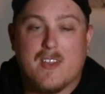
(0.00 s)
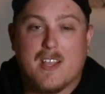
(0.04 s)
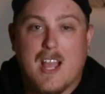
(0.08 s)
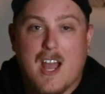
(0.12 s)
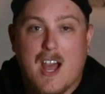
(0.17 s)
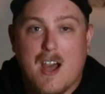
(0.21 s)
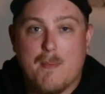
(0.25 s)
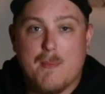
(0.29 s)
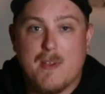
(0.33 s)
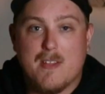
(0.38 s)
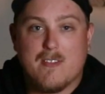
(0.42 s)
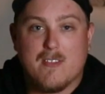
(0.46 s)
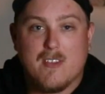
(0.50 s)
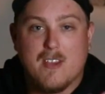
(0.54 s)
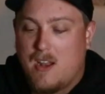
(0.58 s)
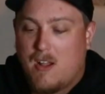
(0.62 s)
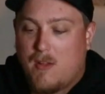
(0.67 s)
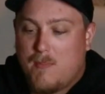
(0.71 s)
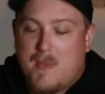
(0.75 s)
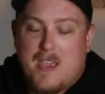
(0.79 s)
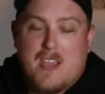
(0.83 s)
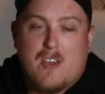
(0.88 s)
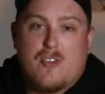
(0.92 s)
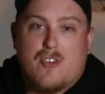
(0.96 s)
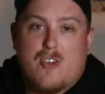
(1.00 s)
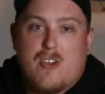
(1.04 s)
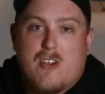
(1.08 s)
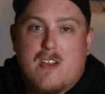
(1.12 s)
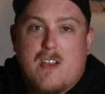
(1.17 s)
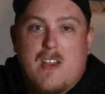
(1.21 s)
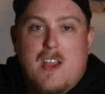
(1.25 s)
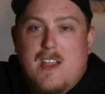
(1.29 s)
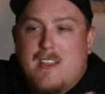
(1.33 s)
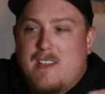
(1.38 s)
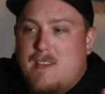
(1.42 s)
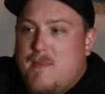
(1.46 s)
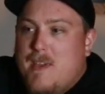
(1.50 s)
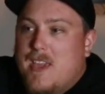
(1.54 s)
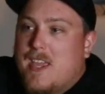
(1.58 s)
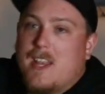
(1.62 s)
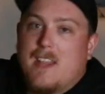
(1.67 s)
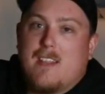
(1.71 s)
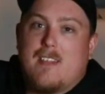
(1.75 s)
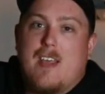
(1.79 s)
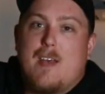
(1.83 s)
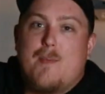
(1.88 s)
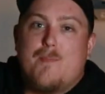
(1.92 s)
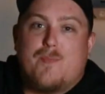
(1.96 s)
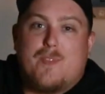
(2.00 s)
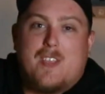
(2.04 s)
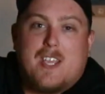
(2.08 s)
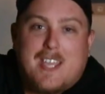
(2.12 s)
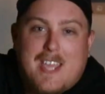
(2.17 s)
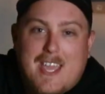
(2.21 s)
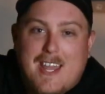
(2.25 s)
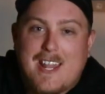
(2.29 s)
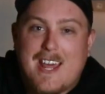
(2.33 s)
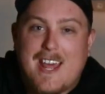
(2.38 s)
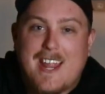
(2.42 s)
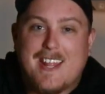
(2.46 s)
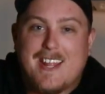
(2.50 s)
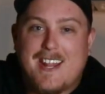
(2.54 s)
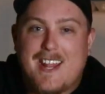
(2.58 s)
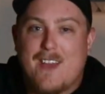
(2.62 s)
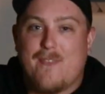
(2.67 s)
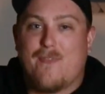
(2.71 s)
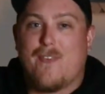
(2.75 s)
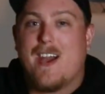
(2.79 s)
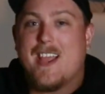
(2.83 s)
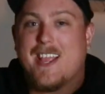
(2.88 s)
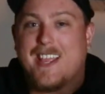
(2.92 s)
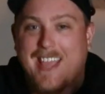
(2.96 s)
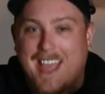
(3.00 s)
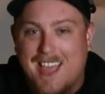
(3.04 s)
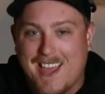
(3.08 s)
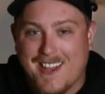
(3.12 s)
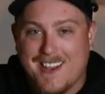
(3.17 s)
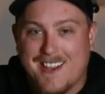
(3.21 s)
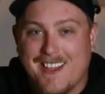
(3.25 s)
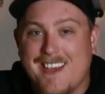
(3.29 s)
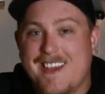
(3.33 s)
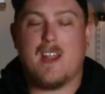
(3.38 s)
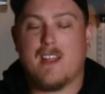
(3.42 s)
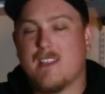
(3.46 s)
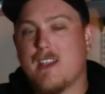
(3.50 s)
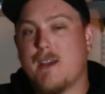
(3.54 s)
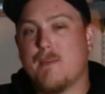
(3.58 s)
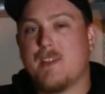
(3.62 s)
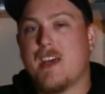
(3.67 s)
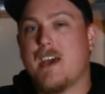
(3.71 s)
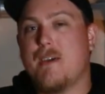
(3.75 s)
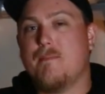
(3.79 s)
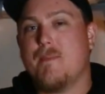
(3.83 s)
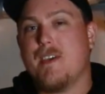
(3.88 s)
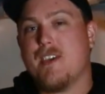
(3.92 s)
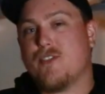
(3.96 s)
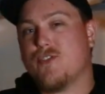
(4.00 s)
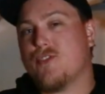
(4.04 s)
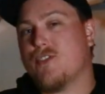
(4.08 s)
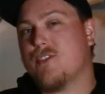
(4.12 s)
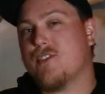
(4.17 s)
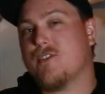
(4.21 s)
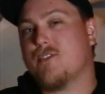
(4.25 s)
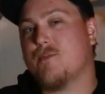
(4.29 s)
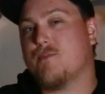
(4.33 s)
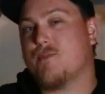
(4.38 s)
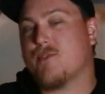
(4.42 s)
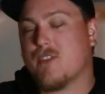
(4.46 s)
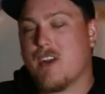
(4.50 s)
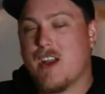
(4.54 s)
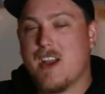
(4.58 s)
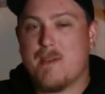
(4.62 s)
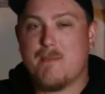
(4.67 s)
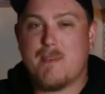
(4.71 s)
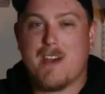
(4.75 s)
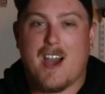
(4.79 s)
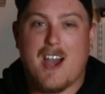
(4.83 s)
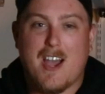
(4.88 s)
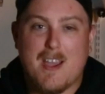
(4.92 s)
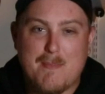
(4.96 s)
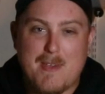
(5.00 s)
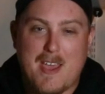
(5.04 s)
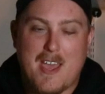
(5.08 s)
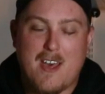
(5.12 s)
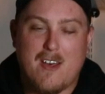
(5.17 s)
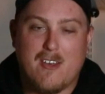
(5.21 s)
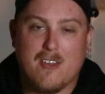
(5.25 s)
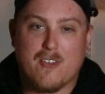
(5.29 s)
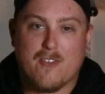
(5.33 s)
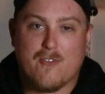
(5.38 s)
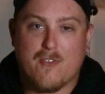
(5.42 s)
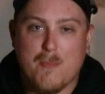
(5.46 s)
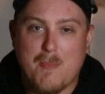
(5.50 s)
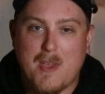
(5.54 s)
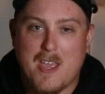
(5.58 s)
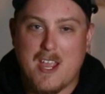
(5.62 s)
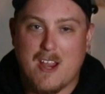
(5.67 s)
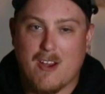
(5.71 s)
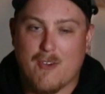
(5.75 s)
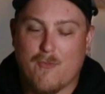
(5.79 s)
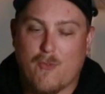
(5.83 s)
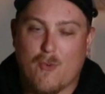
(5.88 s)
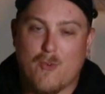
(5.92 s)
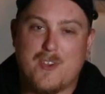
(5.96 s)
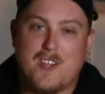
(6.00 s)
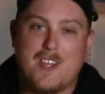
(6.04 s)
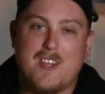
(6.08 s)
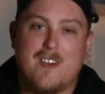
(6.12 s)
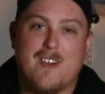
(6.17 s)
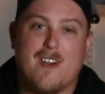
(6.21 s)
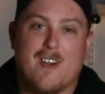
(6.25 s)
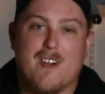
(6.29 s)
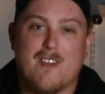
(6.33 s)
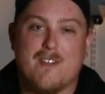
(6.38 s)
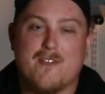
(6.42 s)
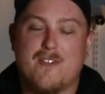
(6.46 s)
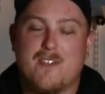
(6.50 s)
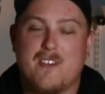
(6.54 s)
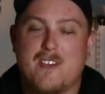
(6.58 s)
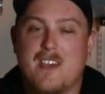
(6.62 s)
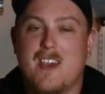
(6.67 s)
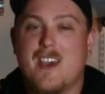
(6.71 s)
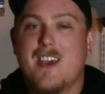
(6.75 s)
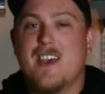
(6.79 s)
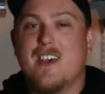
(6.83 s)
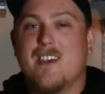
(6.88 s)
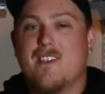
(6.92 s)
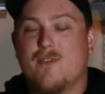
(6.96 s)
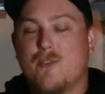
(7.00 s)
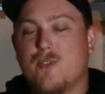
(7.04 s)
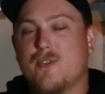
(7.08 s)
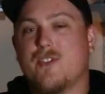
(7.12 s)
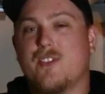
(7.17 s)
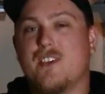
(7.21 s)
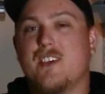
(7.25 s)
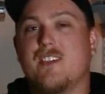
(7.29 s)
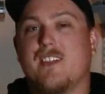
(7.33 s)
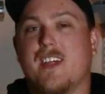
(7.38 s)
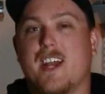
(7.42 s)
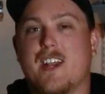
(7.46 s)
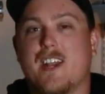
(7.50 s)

in the comments and I'll make sure to make an attempt to get at it if I can. And on top of that, make sure to subscribe. I'm Alex from Hangar 14 RC. We'll see you